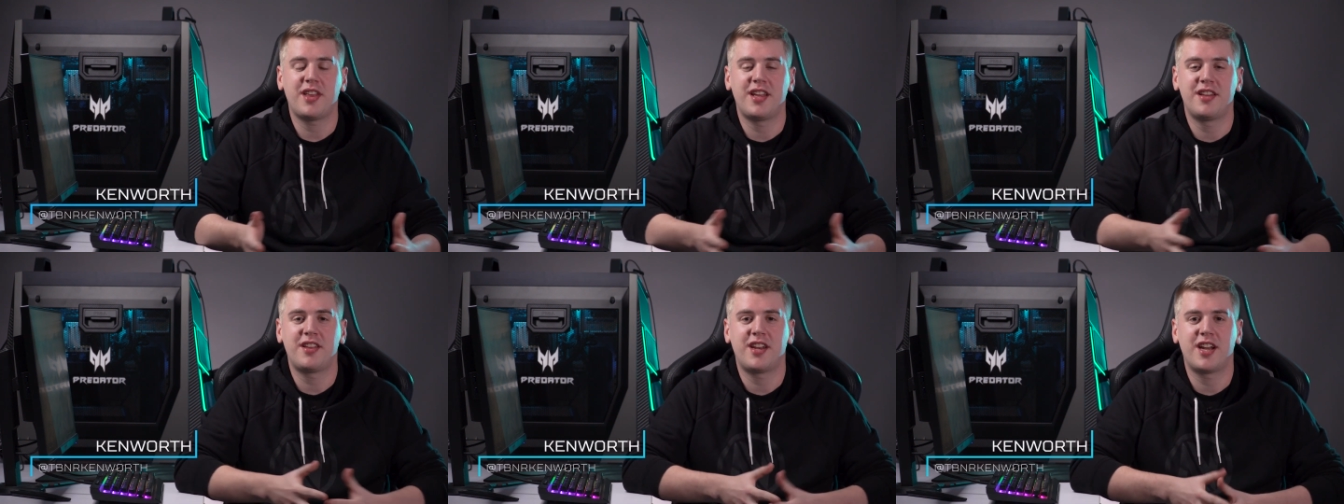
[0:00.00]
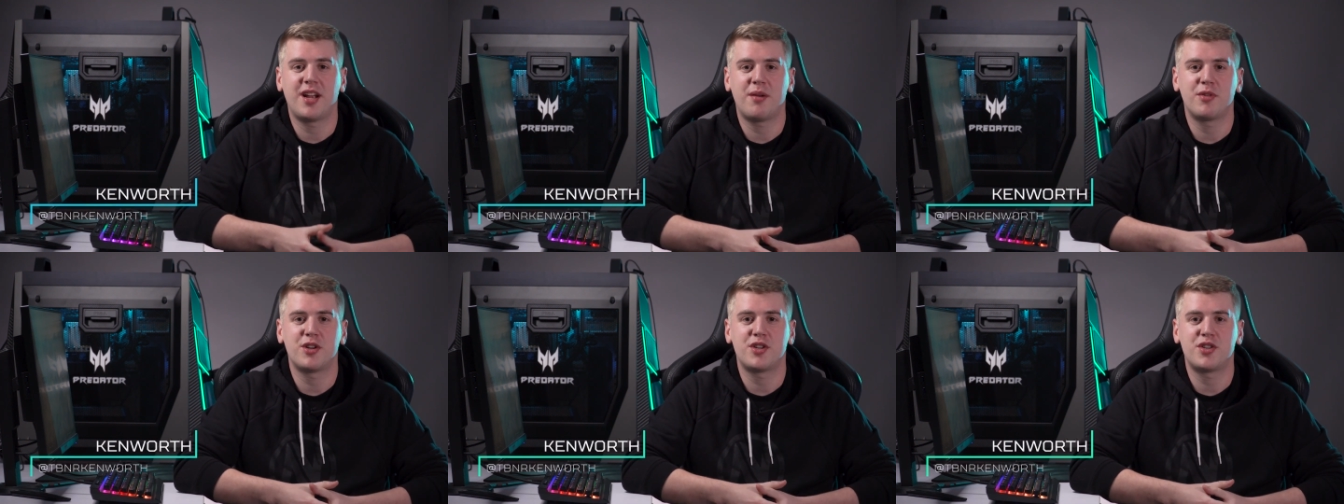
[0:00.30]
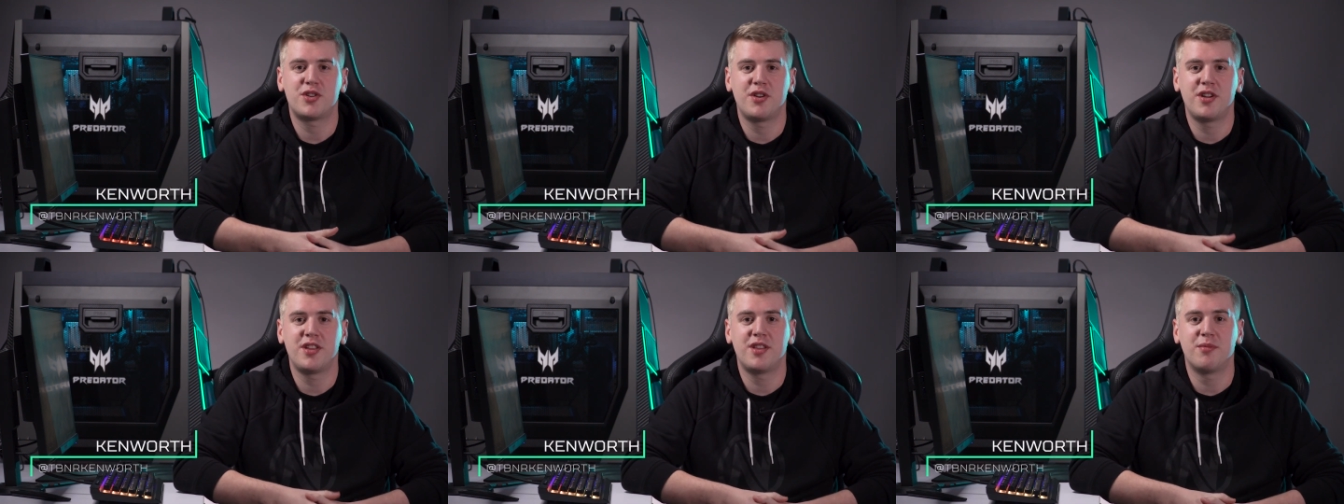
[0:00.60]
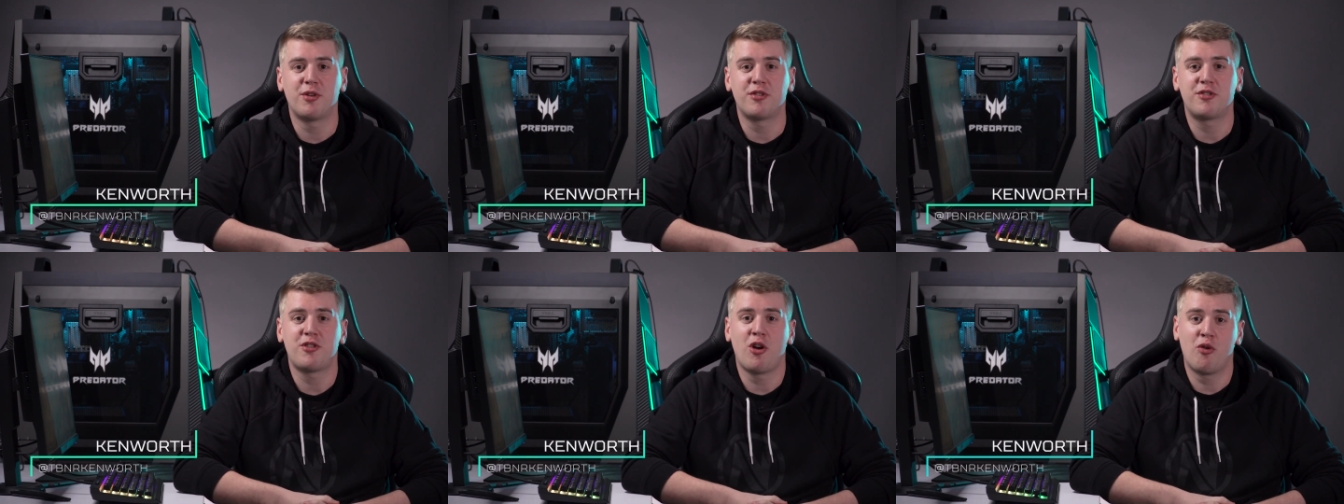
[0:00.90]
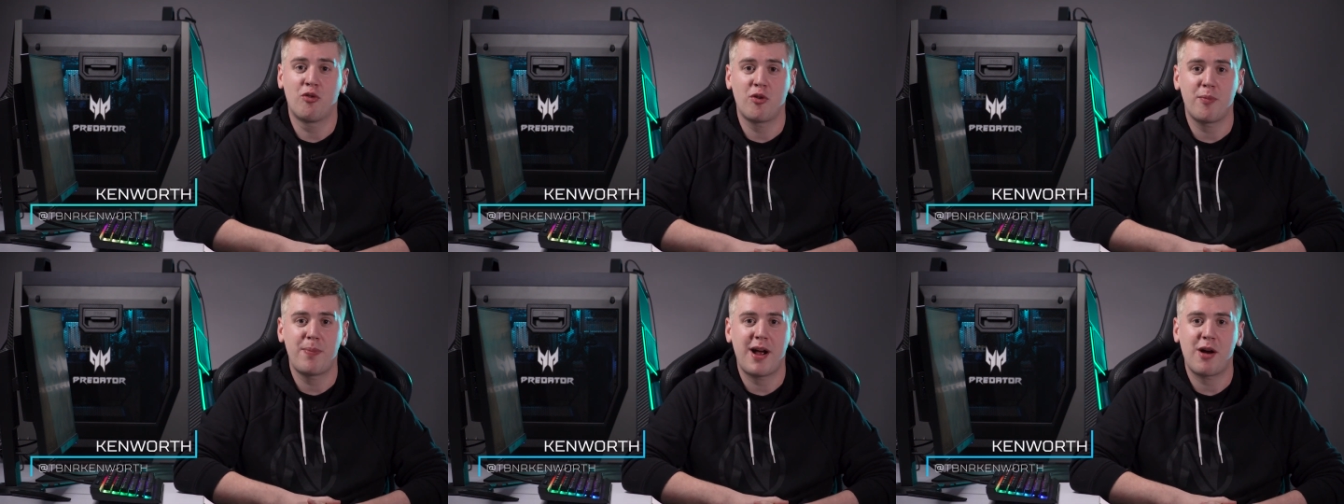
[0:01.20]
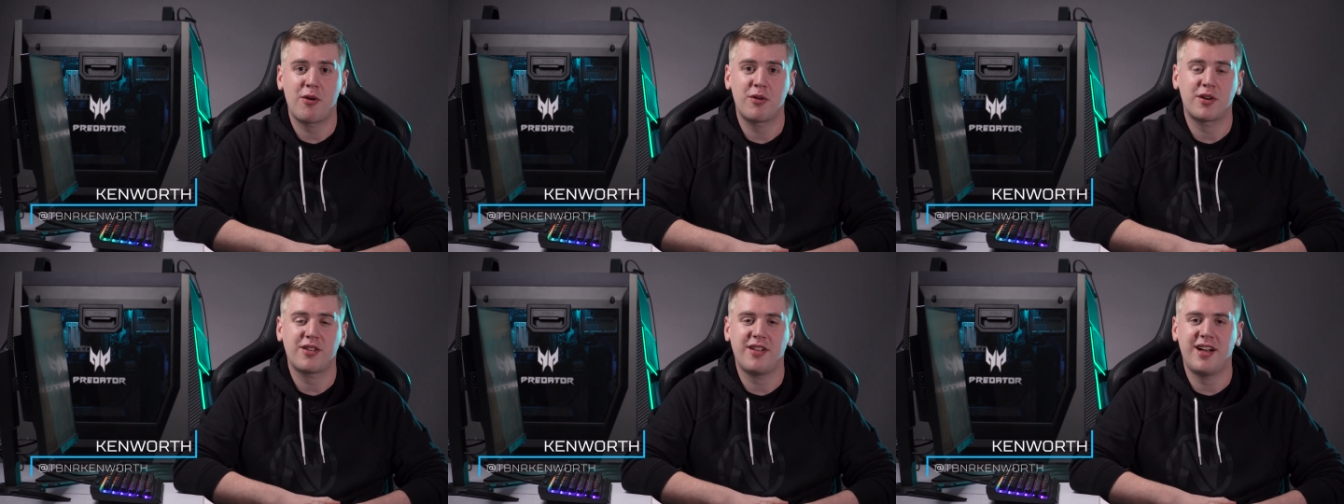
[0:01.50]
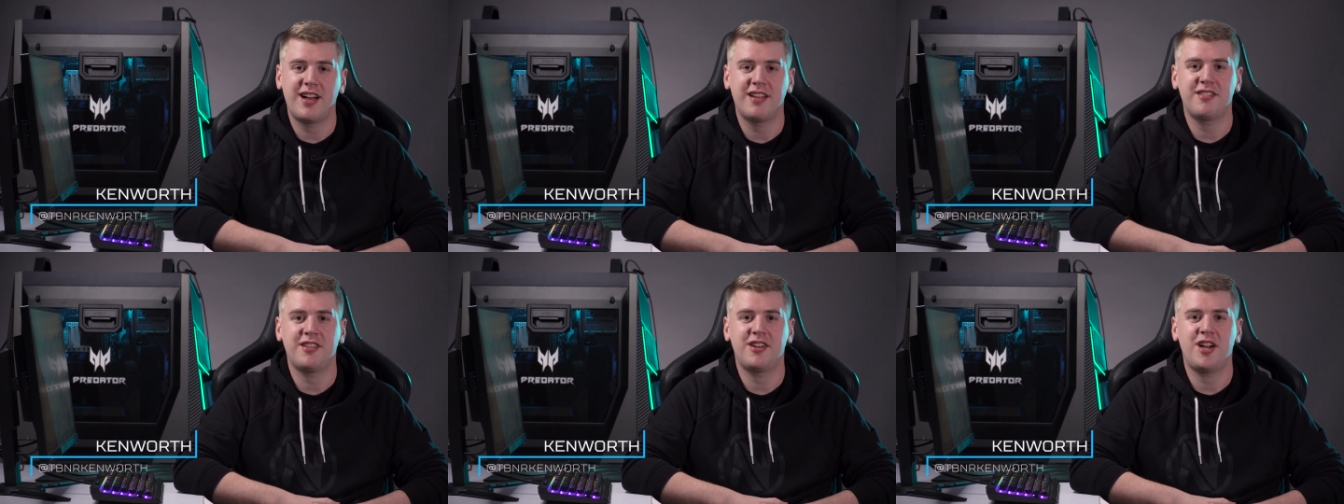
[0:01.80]
and today I'm going to show you the most overpowered
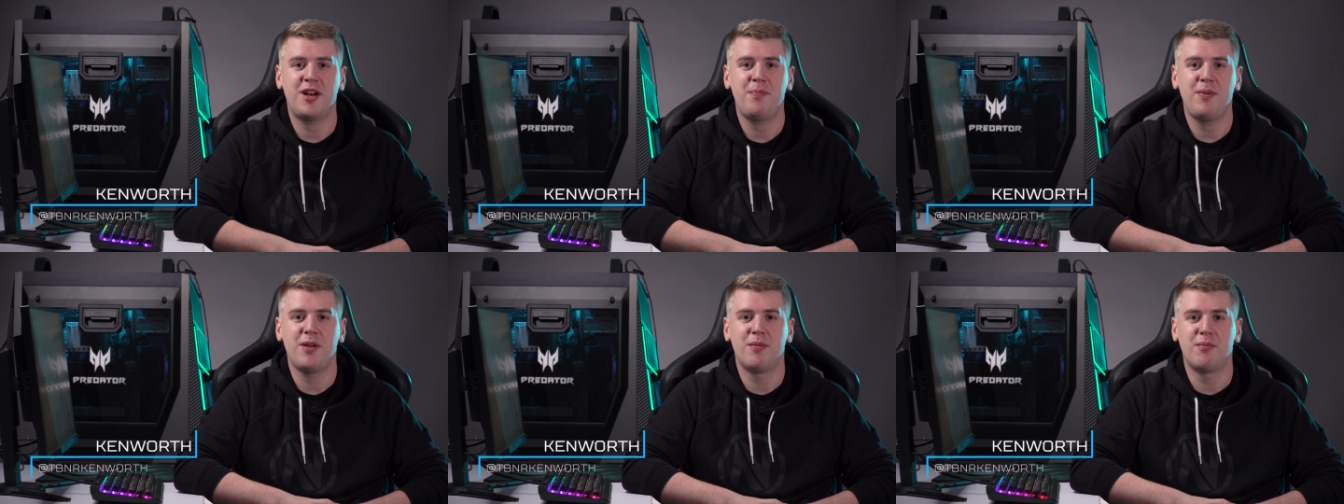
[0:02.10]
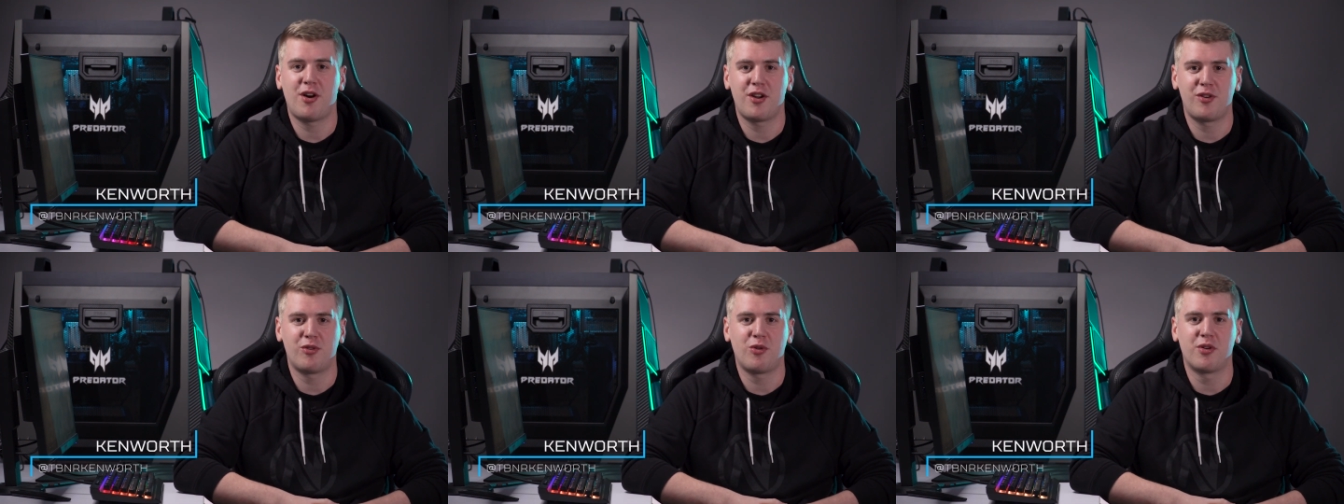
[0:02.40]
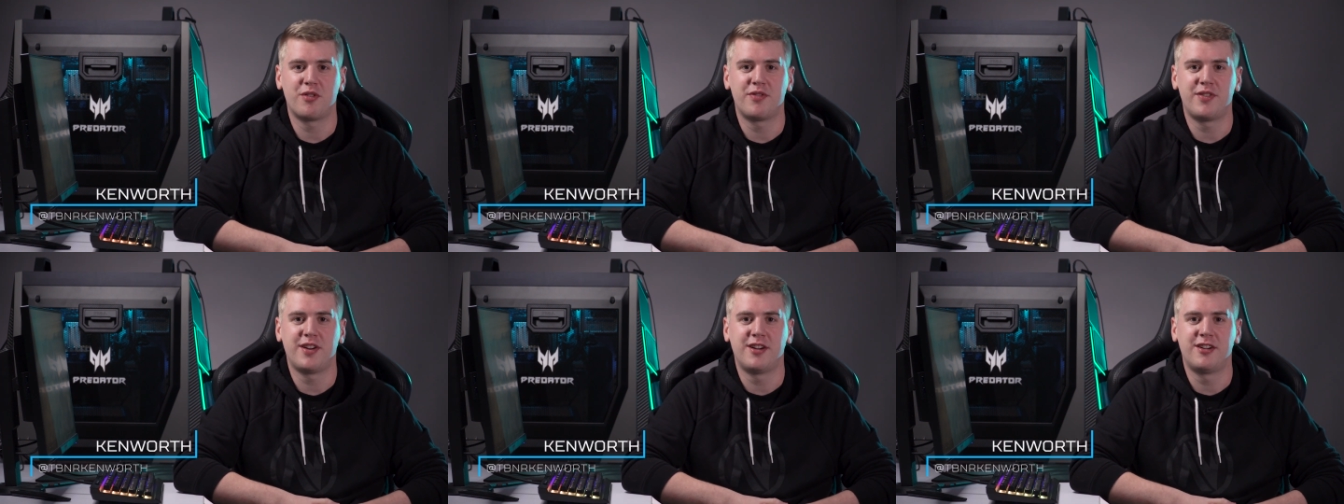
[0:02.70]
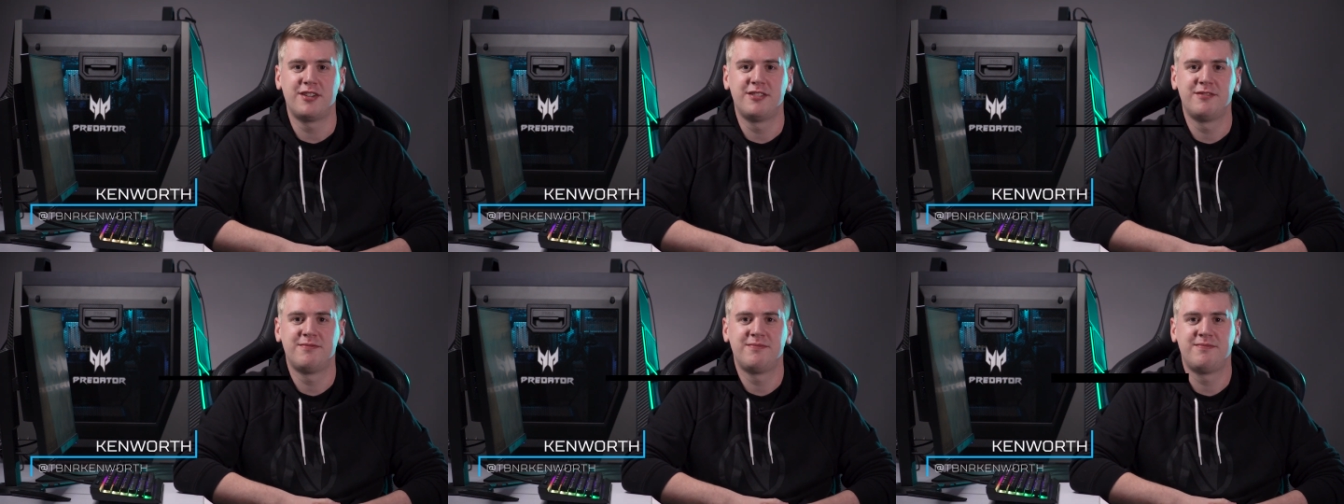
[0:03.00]
class setup in Modern Warfare.